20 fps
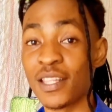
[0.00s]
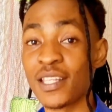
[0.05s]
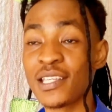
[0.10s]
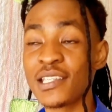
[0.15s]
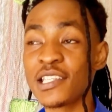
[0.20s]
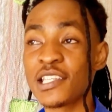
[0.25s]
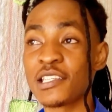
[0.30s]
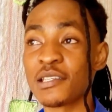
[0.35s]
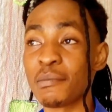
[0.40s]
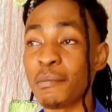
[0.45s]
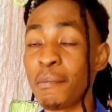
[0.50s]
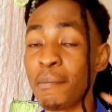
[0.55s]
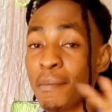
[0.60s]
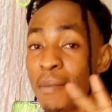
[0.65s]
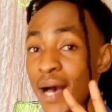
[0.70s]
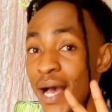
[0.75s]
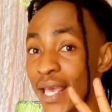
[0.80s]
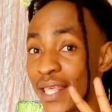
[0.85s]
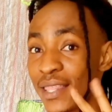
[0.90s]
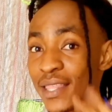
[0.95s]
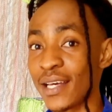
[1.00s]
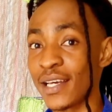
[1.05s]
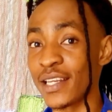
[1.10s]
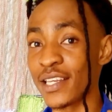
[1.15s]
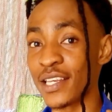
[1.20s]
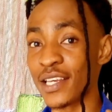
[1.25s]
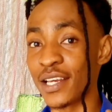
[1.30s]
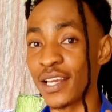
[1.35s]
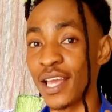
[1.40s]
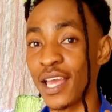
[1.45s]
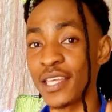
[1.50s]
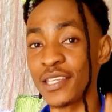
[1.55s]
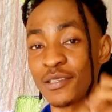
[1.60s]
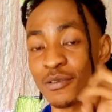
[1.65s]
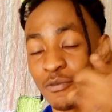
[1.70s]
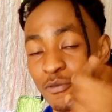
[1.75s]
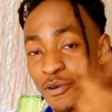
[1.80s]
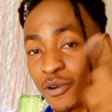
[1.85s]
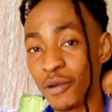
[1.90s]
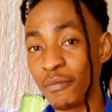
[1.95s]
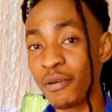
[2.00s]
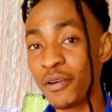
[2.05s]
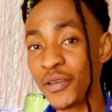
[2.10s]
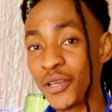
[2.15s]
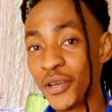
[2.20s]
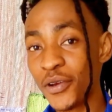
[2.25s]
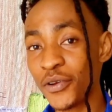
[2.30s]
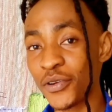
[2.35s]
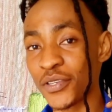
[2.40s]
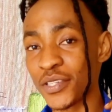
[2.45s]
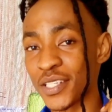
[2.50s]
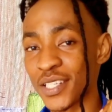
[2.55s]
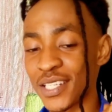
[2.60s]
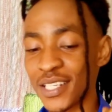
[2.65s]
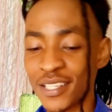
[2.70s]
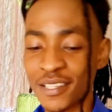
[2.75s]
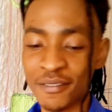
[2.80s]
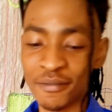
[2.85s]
This is my third year, guys. What about yours?